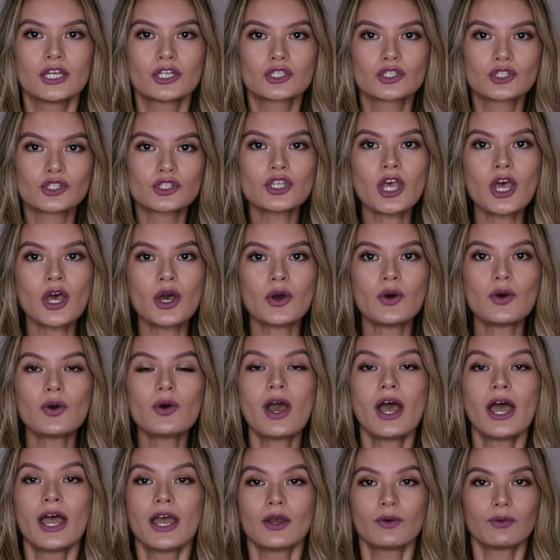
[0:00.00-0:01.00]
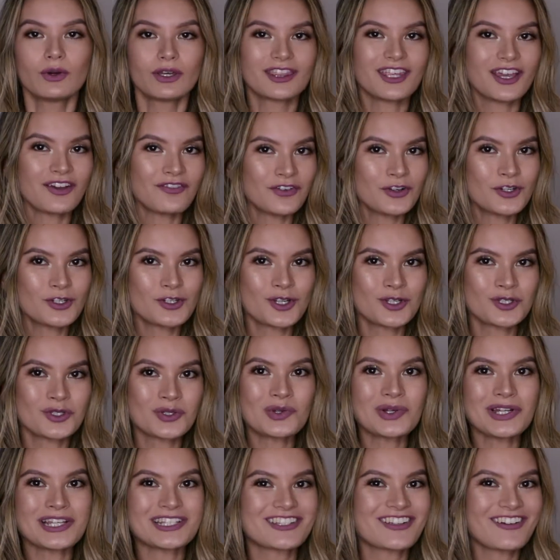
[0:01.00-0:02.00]
So, without further
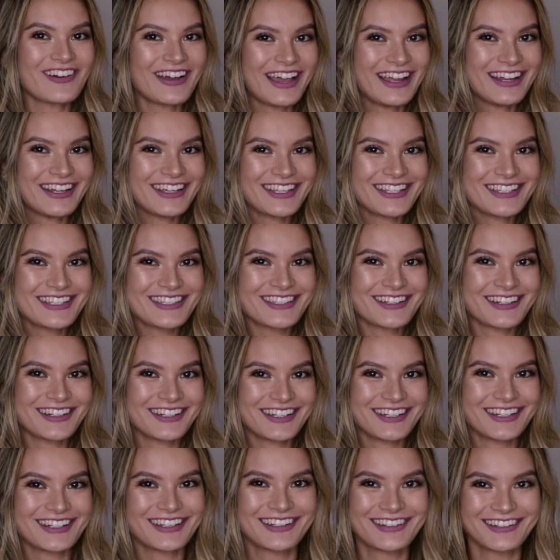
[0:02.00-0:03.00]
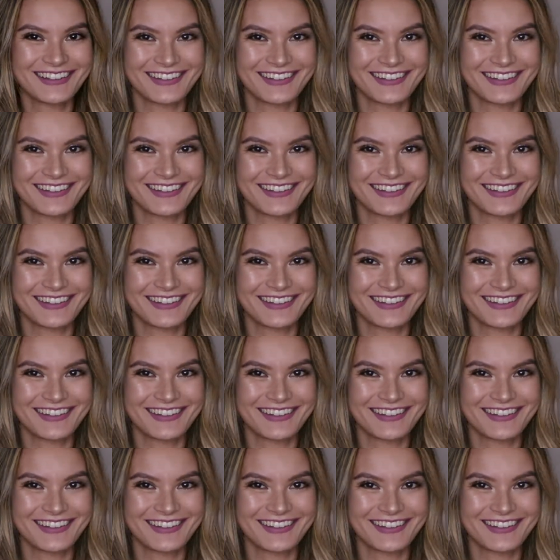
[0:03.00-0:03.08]
ado, let's go ahead and get started.